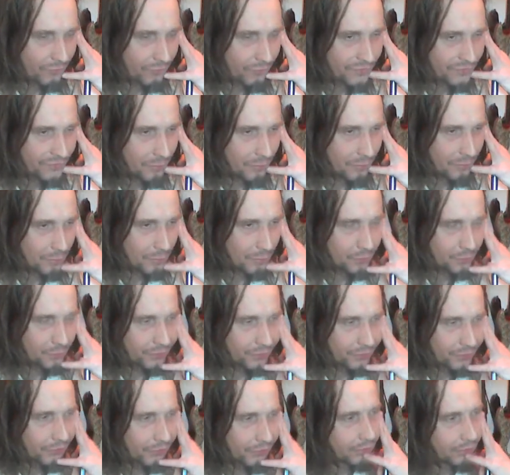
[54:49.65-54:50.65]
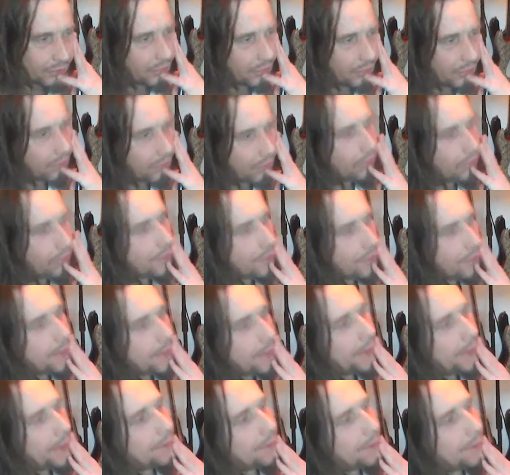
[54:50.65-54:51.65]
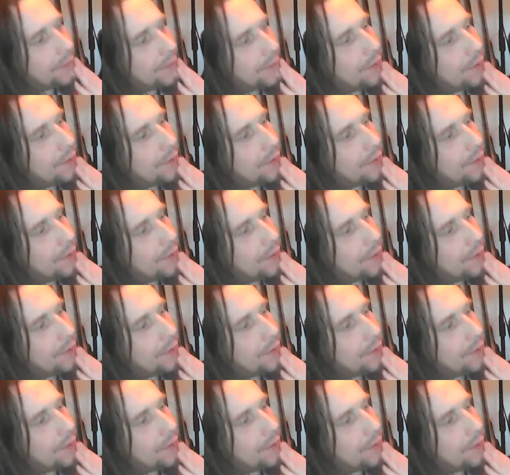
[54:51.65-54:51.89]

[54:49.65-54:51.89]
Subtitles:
some bullshit, and